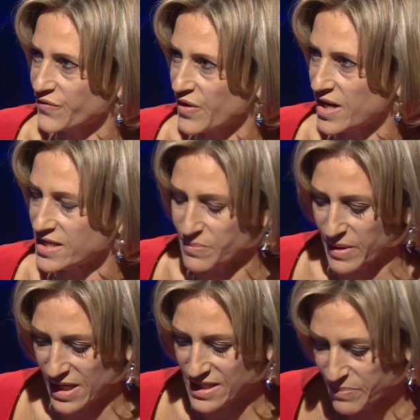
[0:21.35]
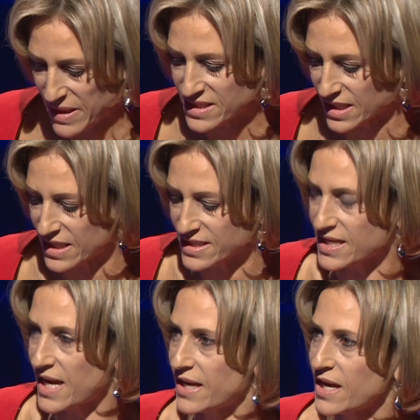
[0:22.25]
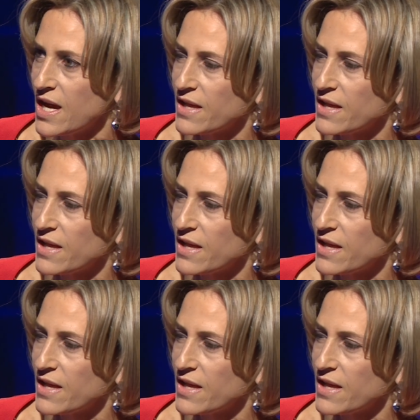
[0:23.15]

phrase, but he's basically saying